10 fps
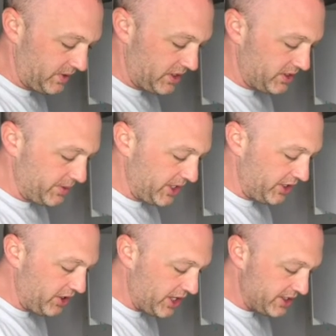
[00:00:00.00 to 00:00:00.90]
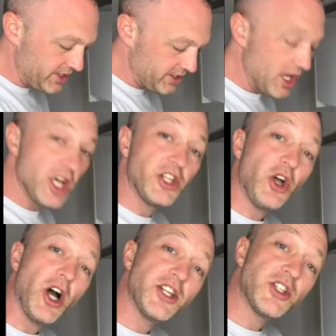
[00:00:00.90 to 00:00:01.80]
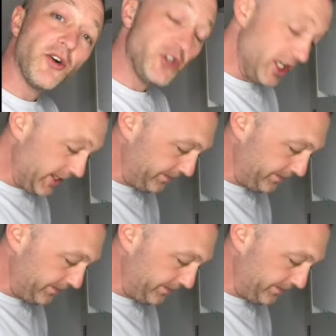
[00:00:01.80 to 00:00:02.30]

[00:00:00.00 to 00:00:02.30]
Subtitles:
So we get a nice dice of chilli.